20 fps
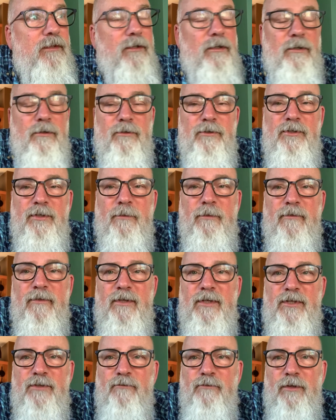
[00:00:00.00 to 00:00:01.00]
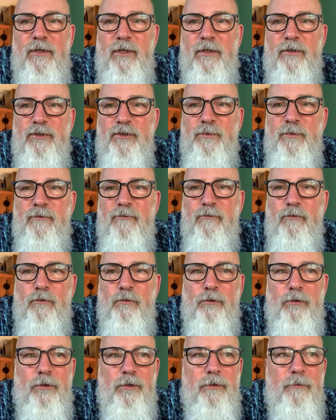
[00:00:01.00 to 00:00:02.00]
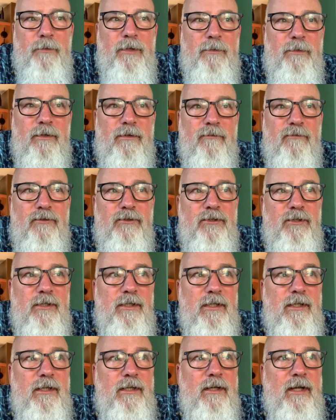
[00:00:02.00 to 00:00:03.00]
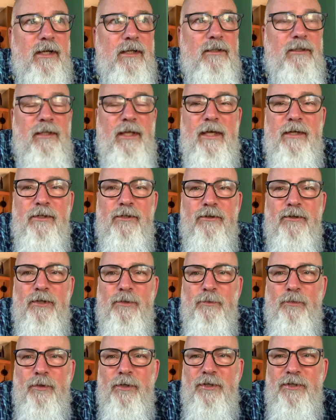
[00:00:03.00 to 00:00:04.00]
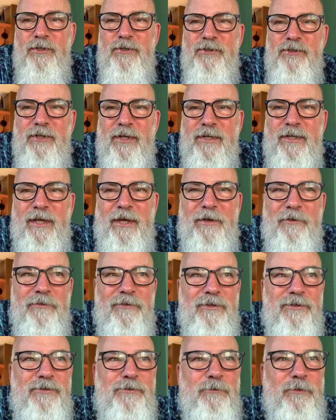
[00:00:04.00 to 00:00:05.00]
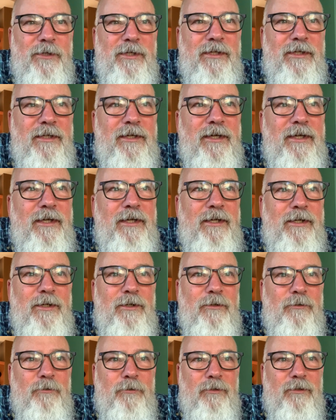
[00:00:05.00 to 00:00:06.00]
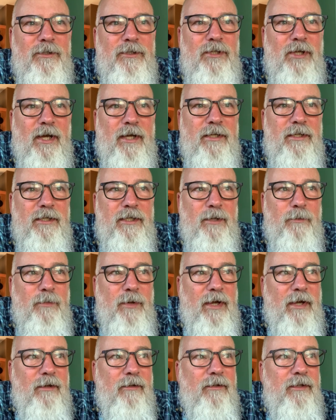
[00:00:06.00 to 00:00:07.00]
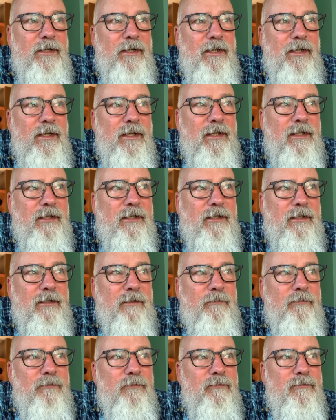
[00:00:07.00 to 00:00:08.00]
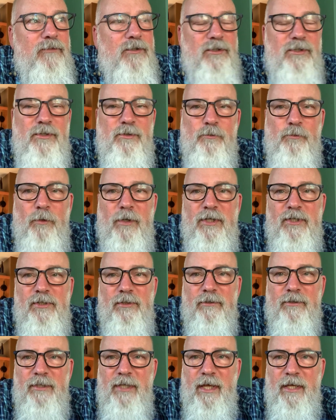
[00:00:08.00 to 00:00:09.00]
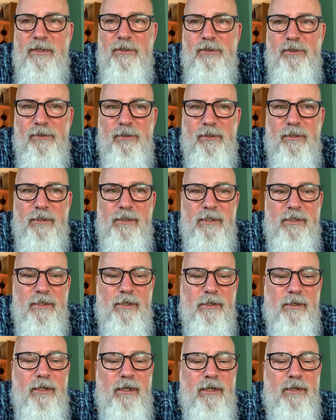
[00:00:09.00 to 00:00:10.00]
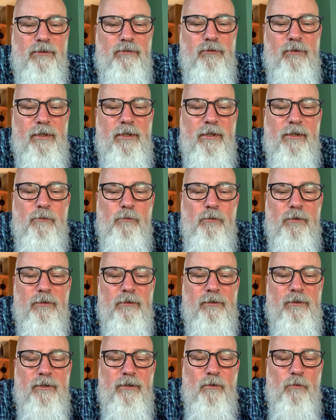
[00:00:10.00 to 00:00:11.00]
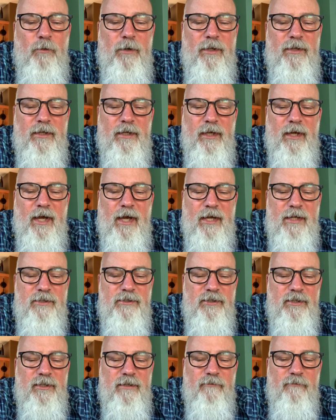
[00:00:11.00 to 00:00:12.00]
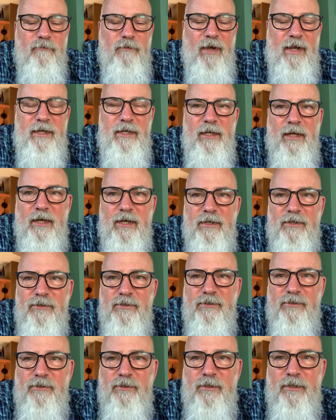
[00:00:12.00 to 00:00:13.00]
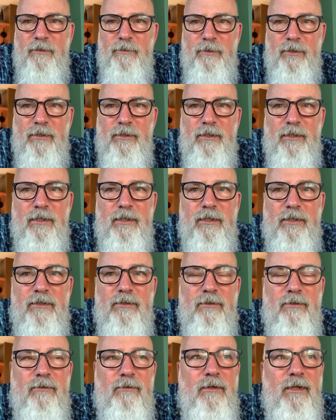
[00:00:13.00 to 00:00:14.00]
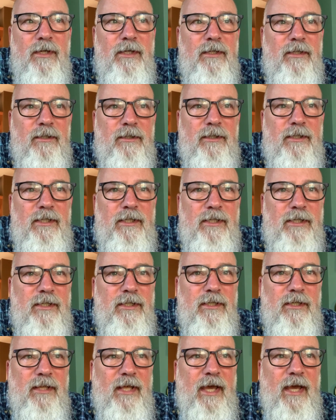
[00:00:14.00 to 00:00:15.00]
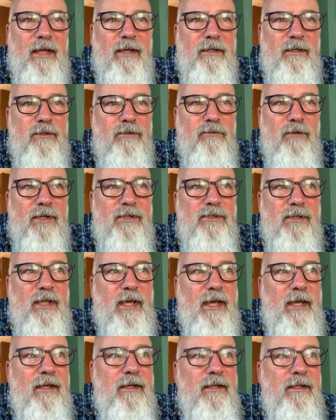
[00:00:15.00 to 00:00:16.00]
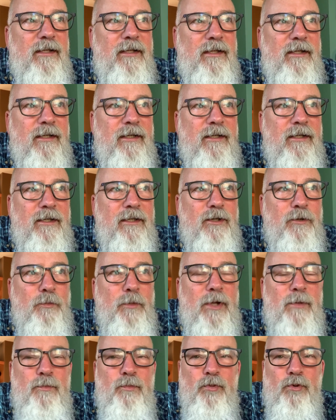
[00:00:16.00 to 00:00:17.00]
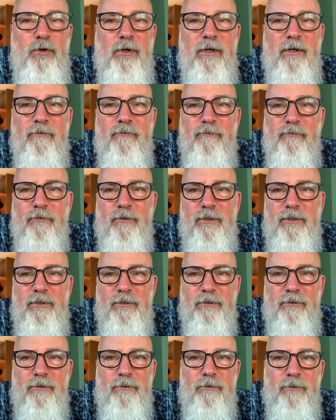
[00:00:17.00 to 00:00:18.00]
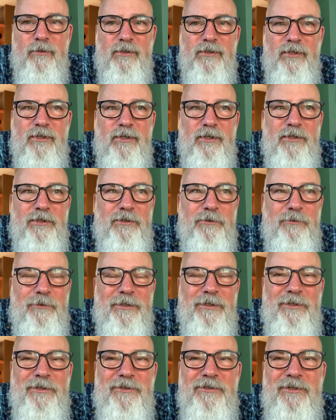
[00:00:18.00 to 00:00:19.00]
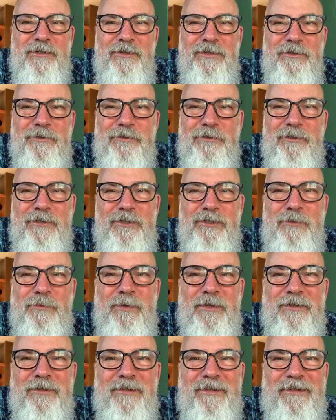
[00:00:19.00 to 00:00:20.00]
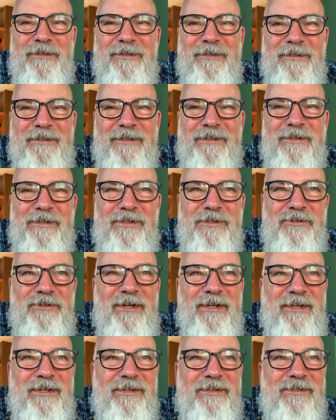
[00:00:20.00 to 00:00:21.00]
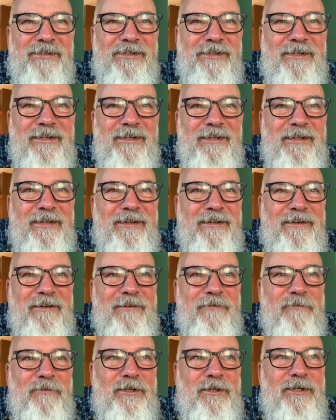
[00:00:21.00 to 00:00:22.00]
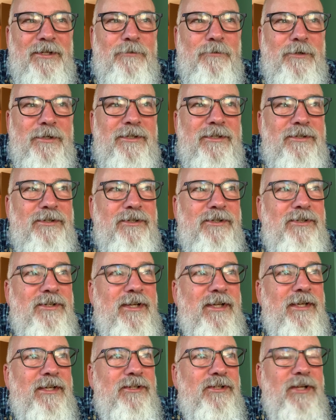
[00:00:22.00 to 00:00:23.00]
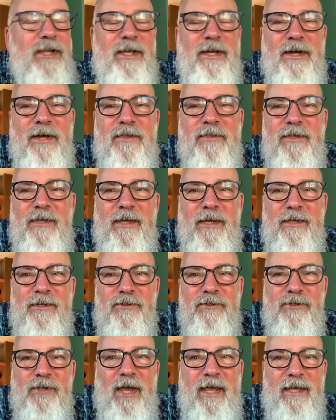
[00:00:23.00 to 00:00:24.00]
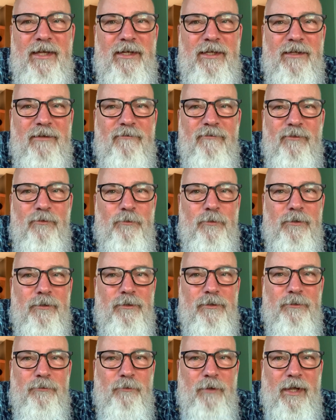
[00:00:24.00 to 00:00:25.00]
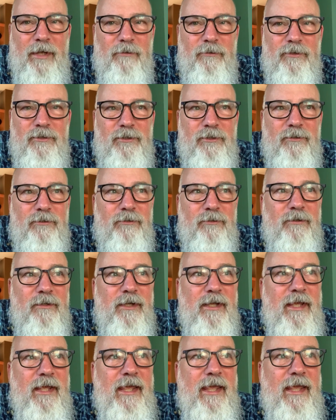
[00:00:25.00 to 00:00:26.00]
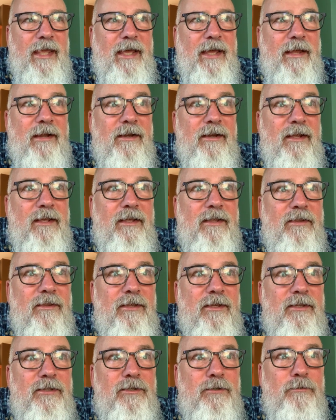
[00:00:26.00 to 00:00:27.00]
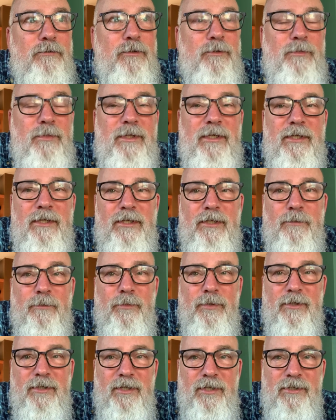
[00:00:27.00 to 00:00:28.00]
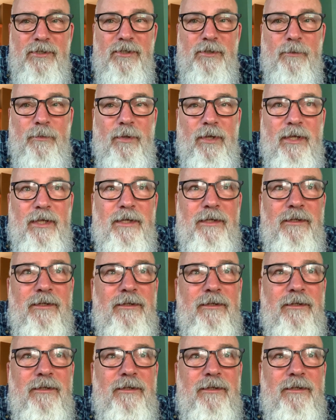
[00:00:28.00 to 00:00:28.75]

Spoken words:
some of these videos before. Maybe you've seen a letter that Brenda sent out this week, really talking about just the racial tension in our country and our world, and the way that God's inviting us as a community to lean into that and address that. My prayer for you is that you would listen to the Holy Spirit in these days, that you wouldn't just take on the anxiety of the world around you, and that you would begin to participate.